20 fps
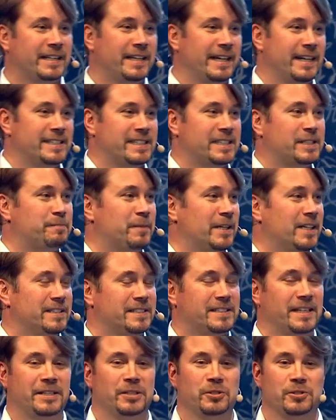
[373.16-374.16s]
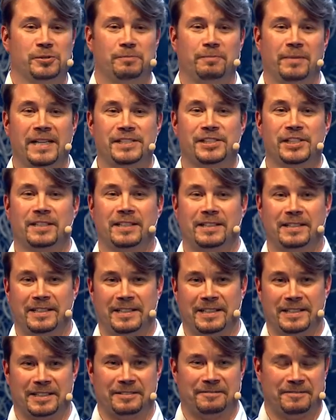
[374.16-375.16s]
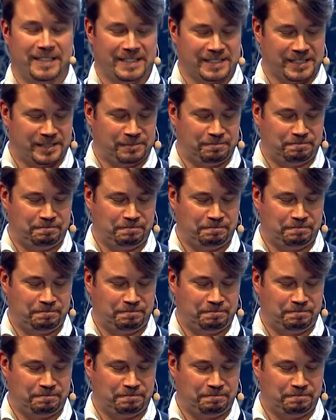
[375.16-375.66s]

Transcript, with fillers: cast spells, and use magical artifacts.